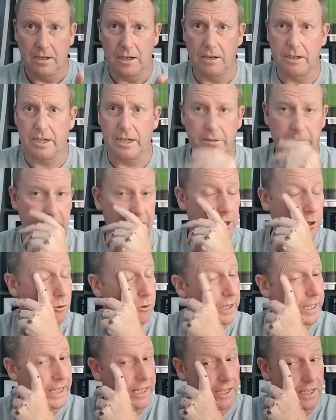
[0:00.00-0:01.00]
I'm going to be
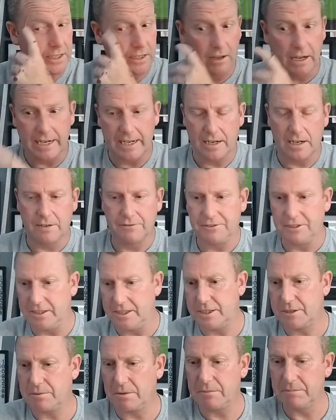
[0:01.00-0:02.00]
calling it a night after
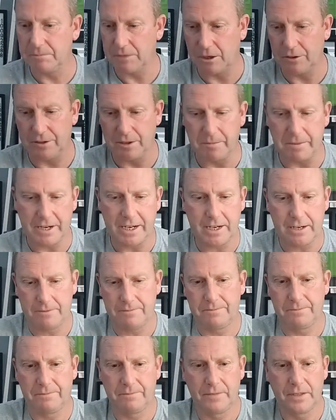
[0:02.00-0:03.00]
this one on the beer.